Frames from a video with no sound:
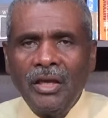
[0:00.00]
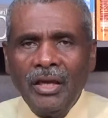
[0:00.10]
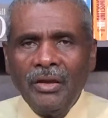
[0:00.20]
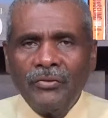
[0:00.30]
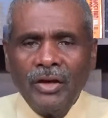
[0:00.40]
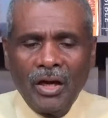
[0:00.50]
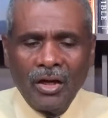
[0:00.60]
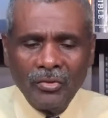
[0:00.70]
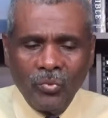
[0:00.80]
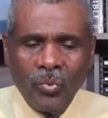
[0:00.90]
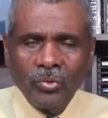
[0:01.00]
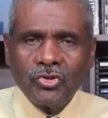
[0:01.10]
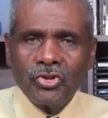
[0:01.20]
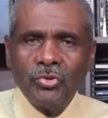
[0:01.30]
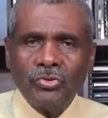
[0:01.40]
if God
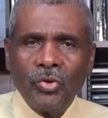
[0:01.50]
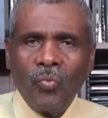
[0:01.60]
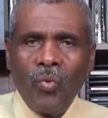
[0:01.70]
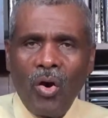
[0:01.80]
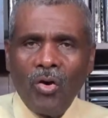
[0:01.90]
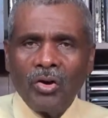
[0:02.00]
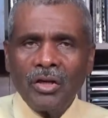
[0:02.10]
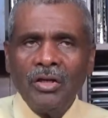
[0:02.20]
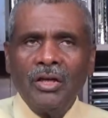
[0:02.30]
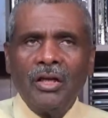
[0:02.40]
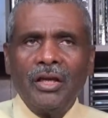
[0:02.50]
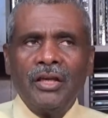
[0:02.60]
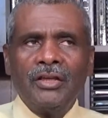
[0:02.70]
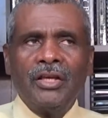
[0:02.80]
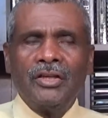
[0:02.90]
wants you to walk
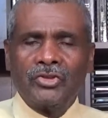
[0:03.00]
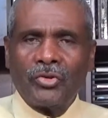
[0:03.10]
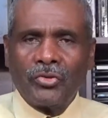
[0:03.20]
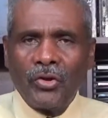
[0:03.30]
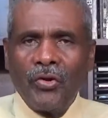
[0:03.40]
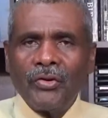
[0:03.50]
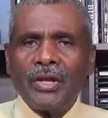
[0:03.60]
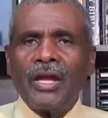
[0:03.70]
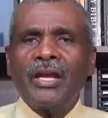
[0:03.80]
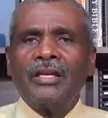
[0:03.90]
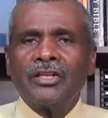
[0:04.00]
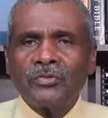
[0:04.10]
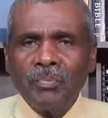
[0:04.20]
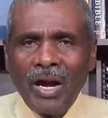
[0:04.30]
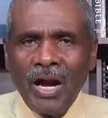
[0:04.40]
in His authority and His
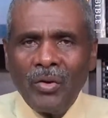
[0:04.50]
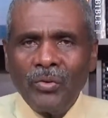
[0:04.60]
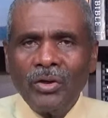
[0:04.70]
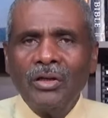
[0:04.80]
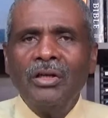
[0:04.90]
power.